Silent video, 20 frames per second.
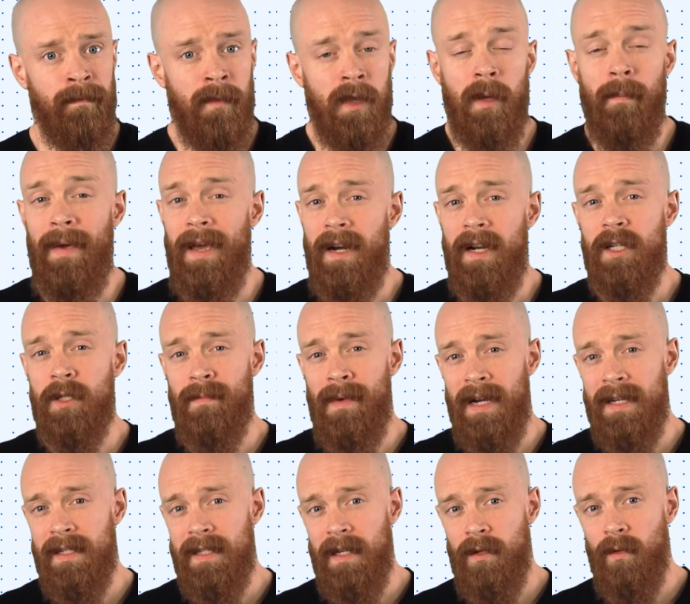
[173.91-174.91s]
The managed
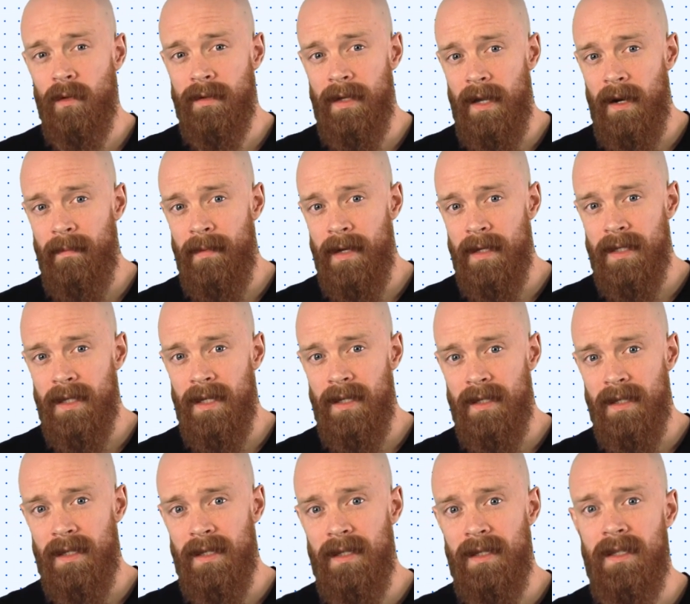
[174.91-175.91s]
MySQL database
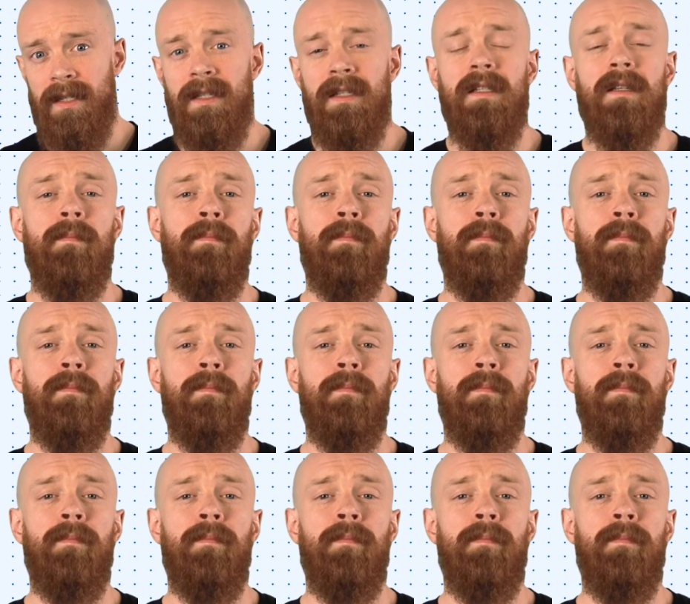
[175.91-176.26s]
instance is